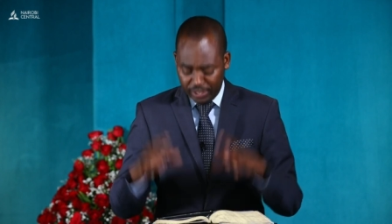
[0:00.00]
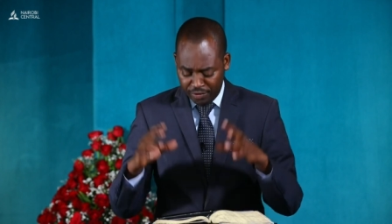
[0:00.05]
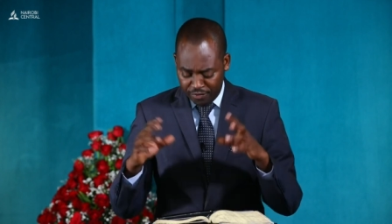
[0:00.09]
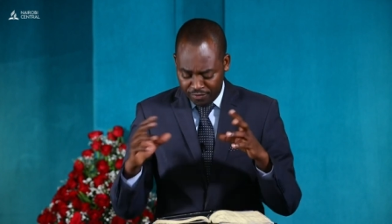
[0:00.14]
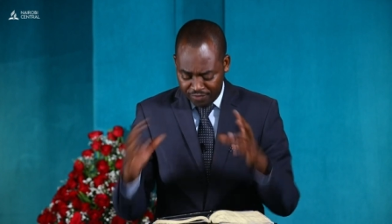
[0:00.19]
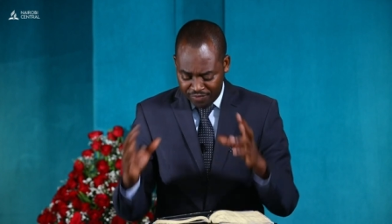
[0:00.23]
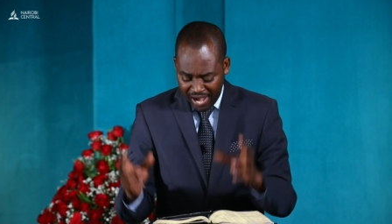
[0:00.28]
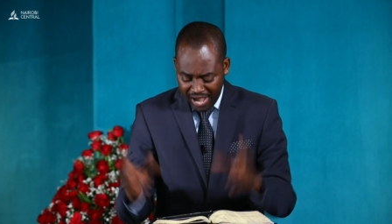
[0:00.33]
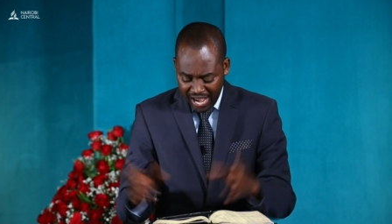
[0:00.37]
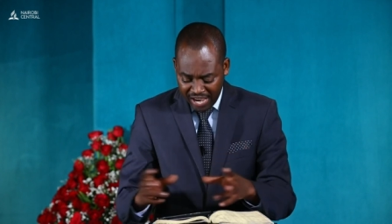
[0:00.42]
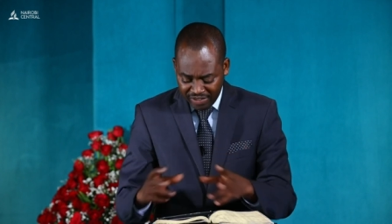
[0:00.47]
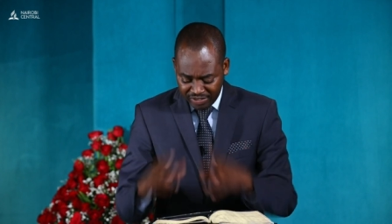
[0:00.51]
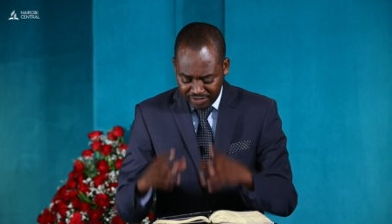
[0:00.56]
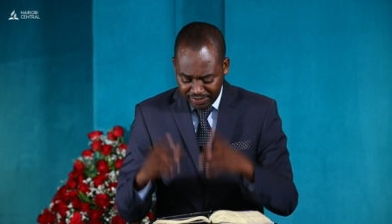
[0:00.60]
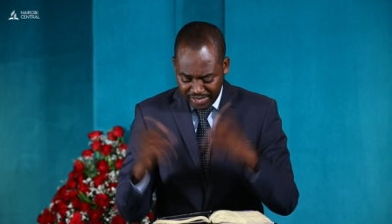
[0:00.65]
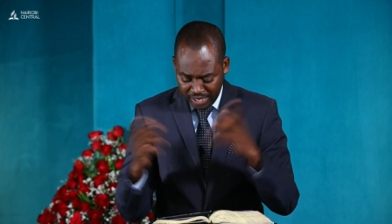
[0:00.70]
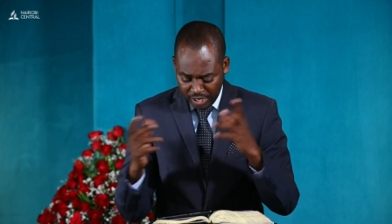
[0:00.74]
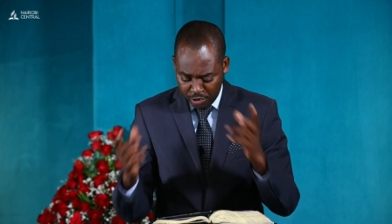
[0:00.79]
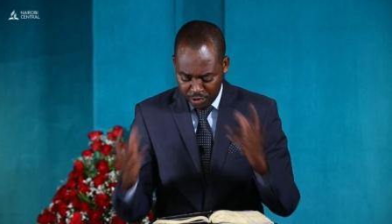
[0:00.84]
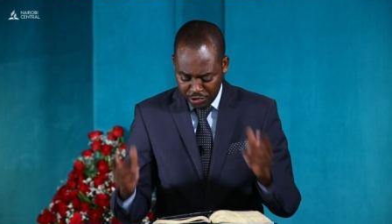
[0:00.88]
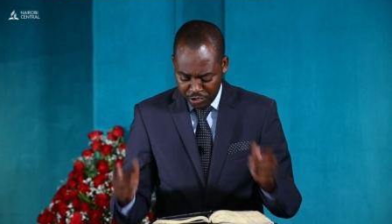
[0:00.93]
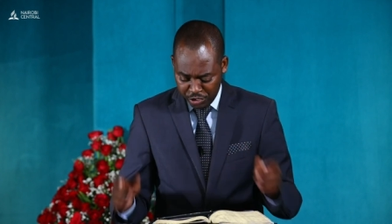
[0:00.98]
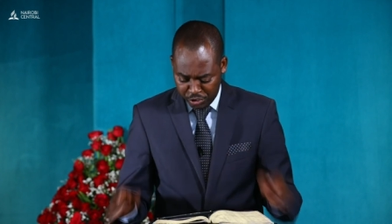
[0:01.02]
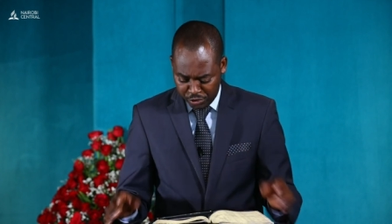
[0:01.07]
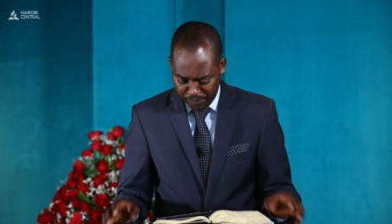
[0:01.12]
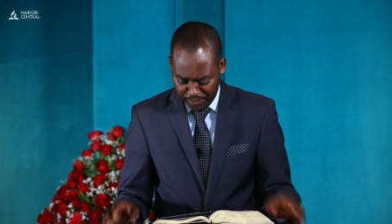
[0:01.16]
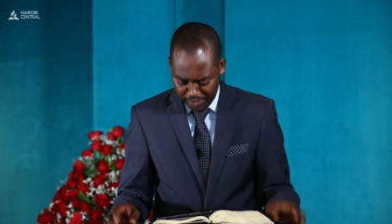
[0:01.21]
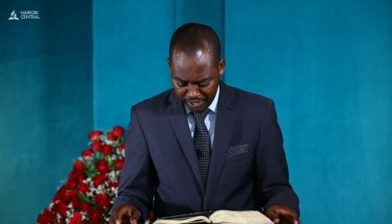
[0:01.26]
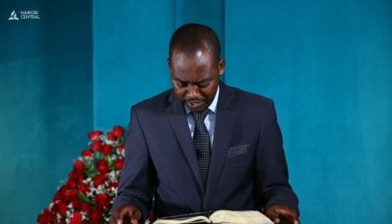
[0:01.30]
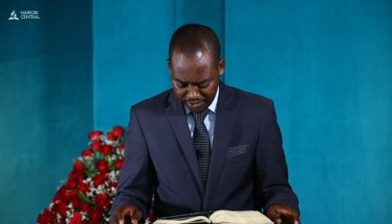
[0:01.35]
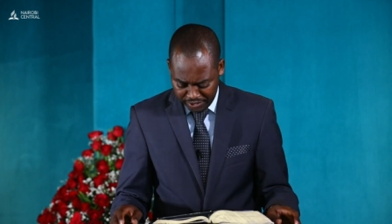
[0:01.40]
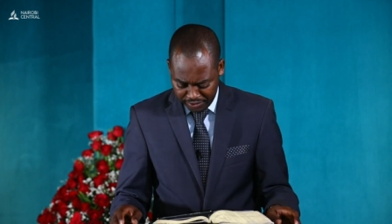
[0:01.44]
revived with the Holy
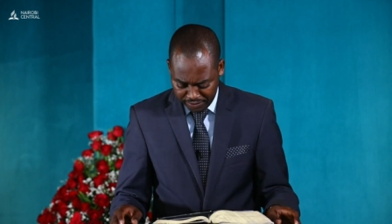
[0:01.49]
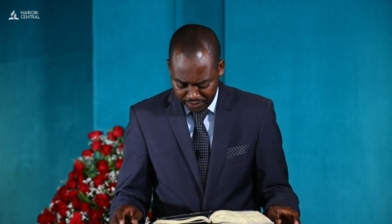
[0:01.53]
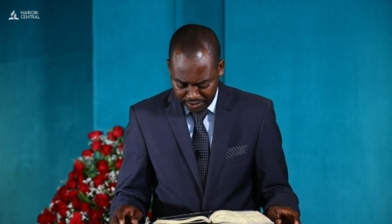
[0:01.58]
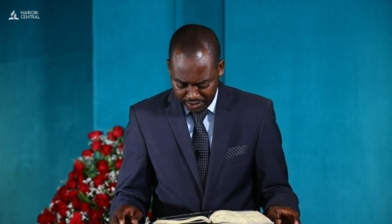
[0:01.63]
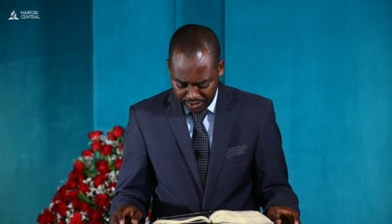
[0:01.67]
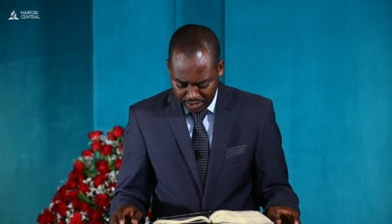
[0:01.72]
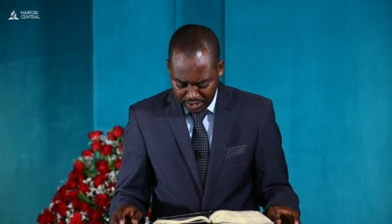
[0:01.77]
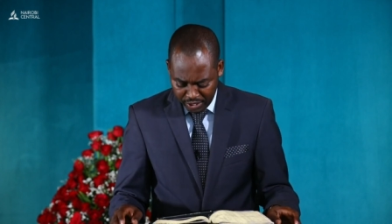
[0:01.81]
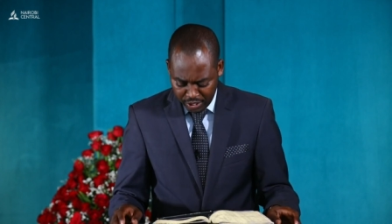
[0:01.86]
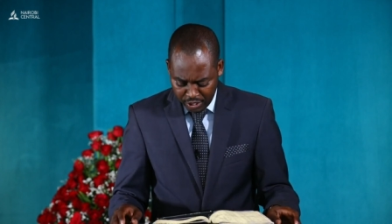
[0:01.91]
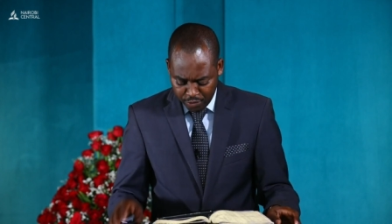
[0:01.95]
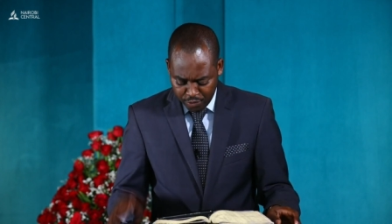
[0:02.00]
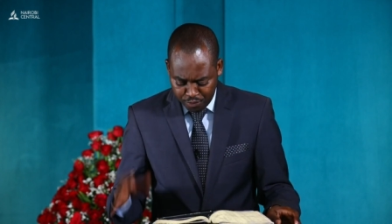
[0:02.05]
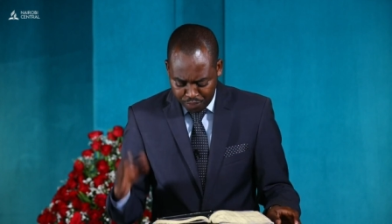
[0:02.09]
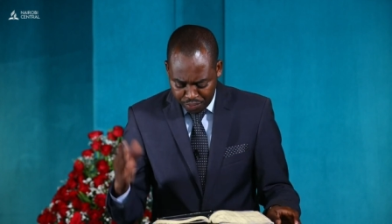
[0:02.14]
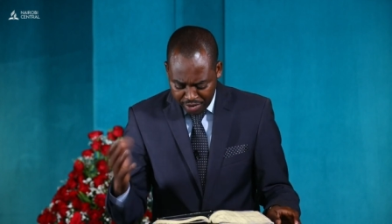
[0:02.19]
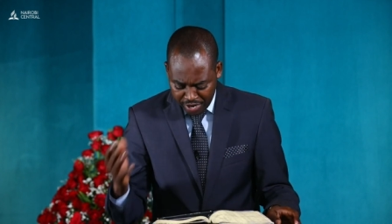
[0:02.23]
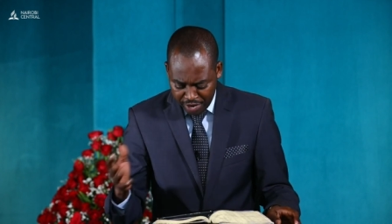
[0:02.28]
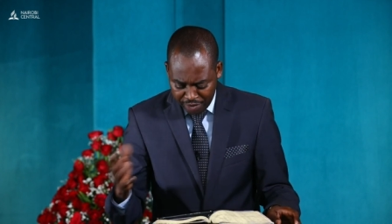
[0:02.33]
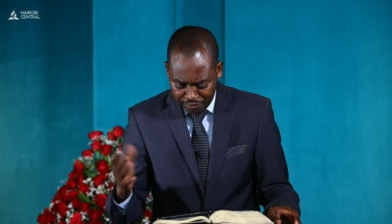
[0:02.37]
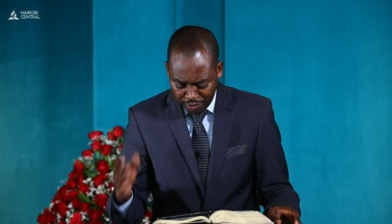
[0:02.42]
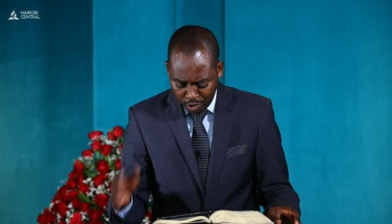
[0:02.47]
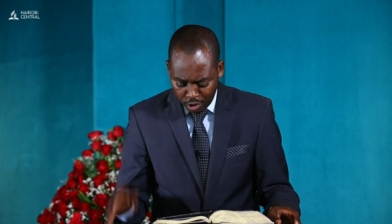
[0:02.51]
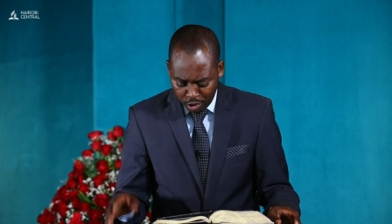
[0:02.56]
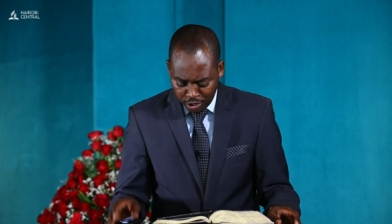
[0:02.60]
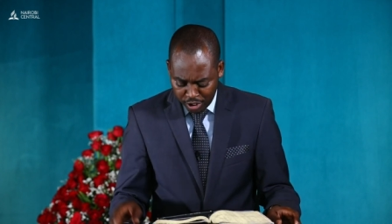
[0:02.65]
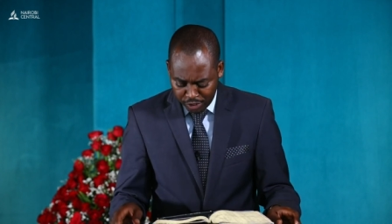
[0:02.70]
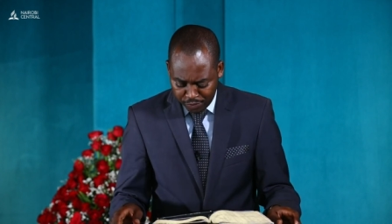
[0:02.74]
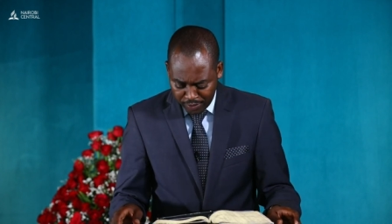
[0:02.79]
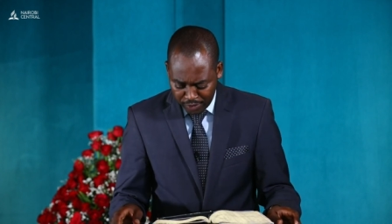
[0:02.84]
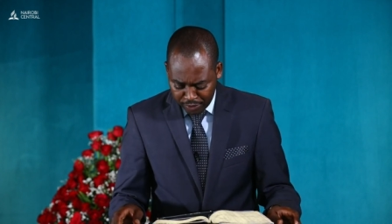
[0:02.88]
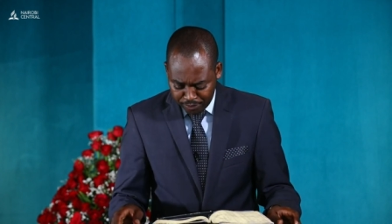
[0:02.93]
Spirit Pray for
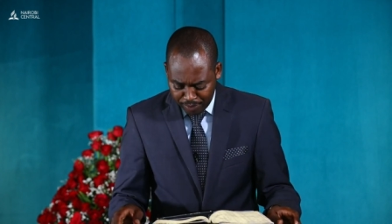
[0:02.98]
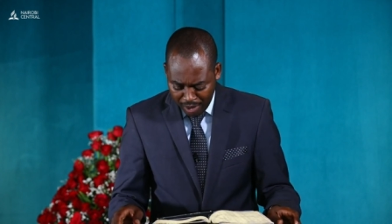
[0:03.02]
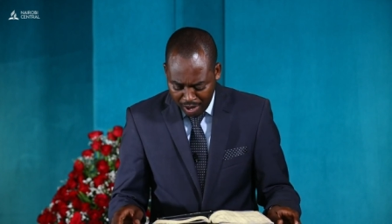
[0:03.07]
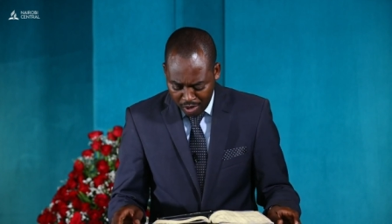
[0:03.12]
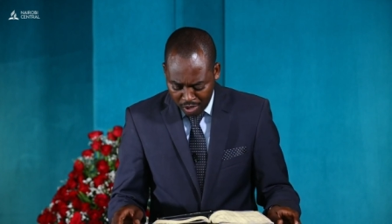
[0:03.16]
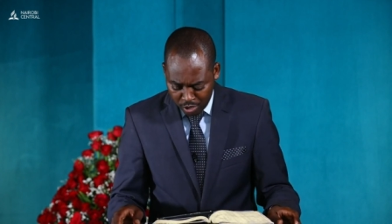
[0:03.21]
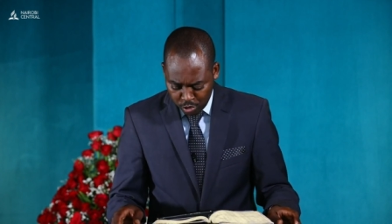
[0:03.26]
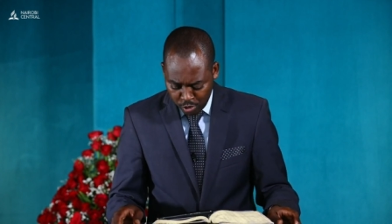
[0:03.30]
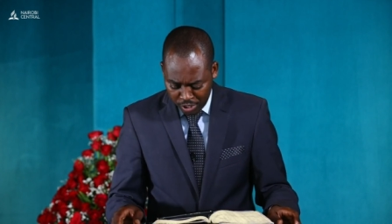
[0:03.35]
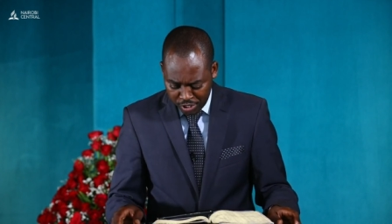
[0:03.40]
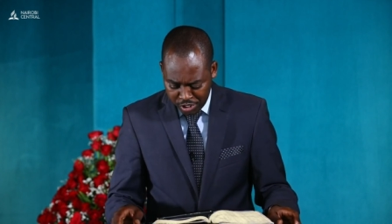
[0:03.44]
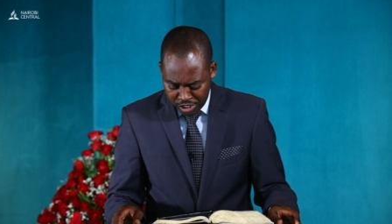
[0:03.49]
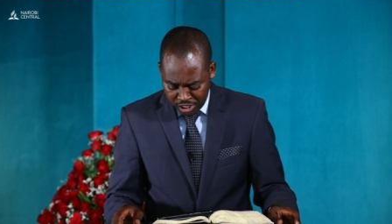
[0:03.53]
Holy Spirit power to